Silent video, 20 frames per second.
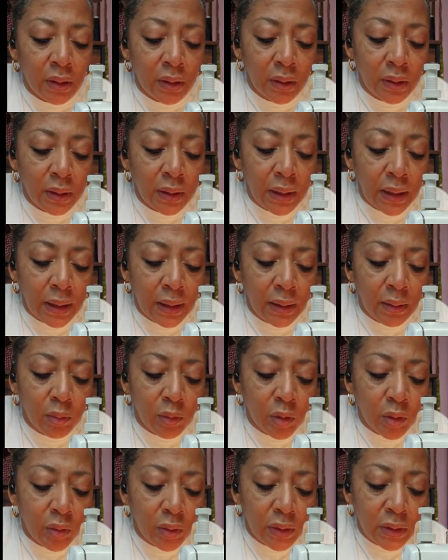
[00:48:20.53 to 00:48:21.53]
and I'm
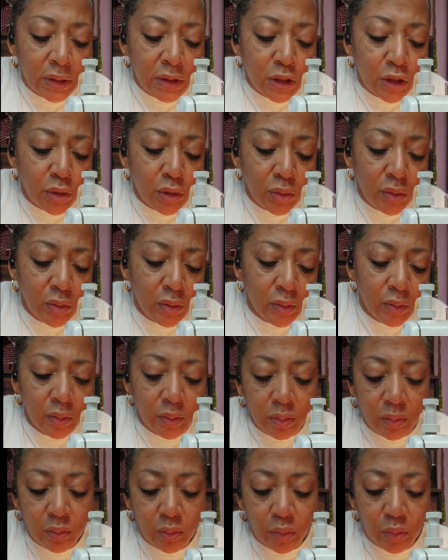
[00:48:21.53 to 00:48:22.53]
going to
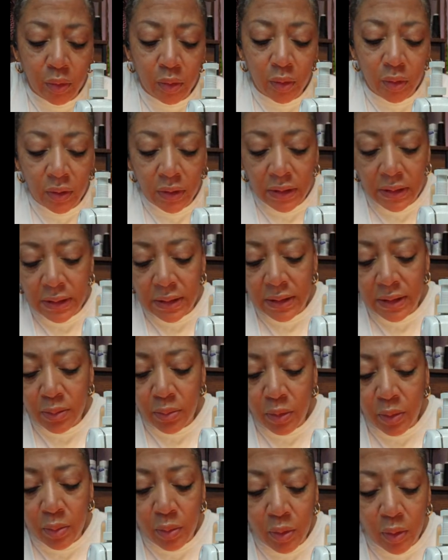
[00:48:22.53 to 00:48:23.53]
pull the
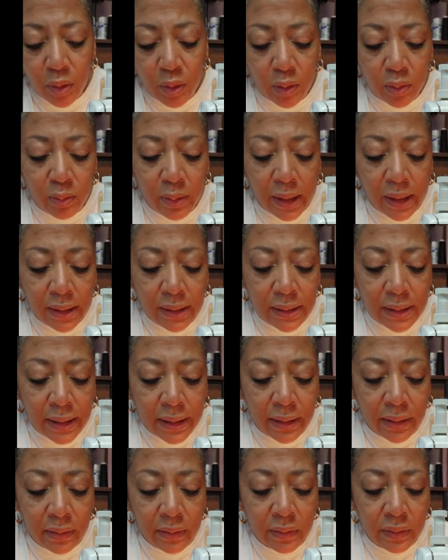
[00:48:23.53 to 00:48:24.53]
zipper pull back
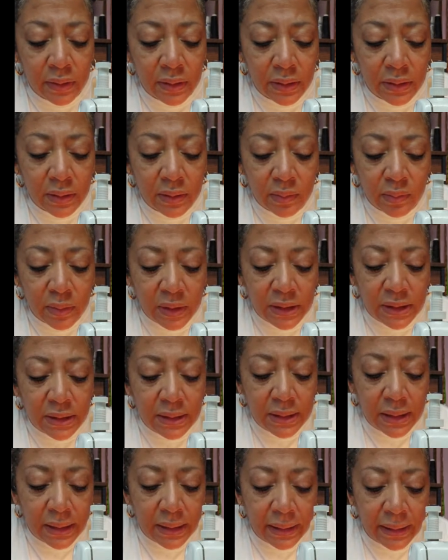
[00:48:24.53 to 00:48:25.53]
down as much as
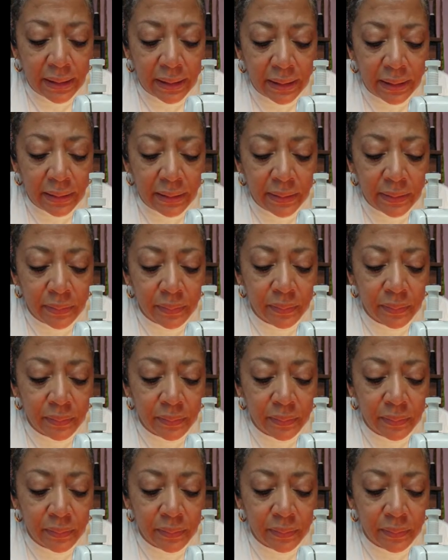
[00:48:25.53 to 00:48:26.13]
I can.